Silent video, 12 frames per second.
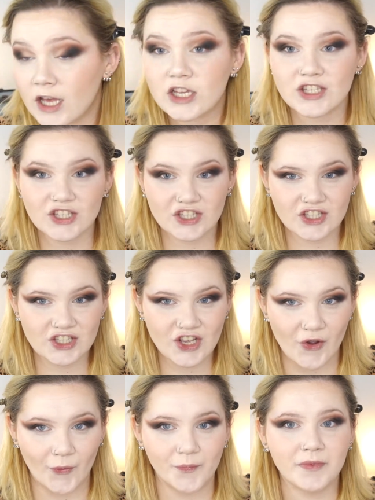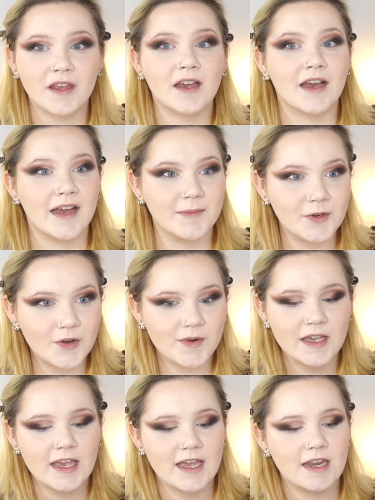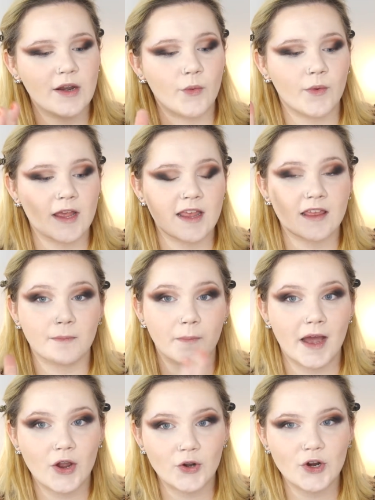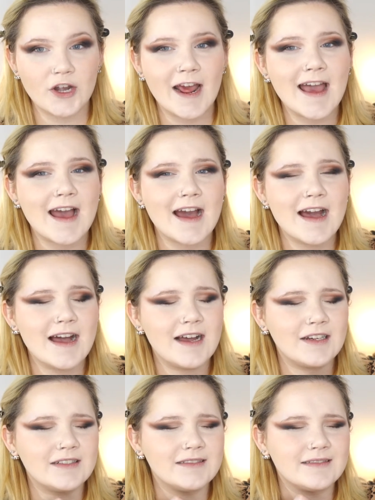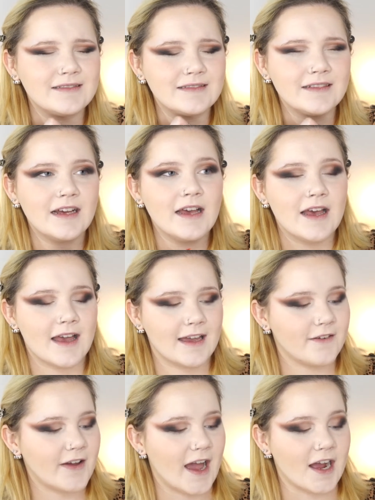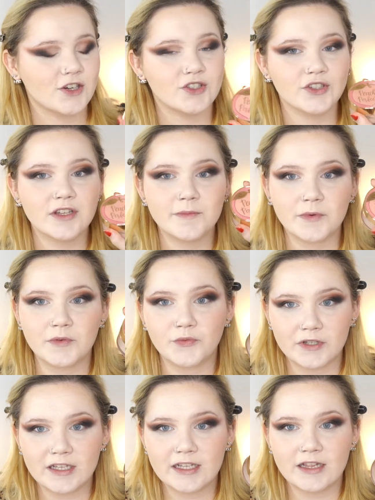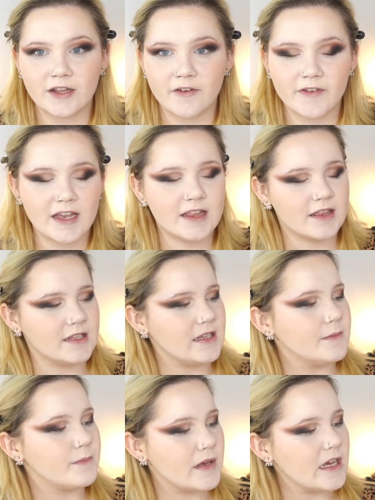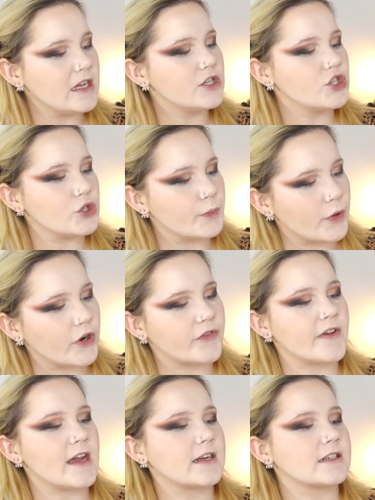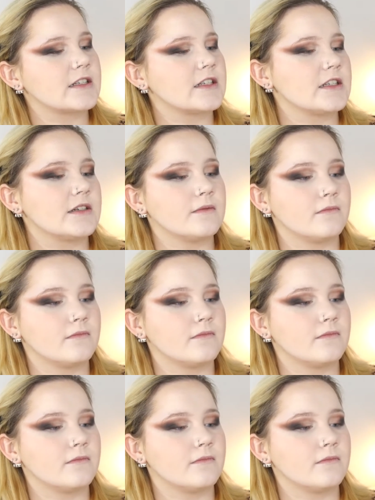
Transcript: So I'm going in with powder now, and I've actually been really loving the Peach Perfect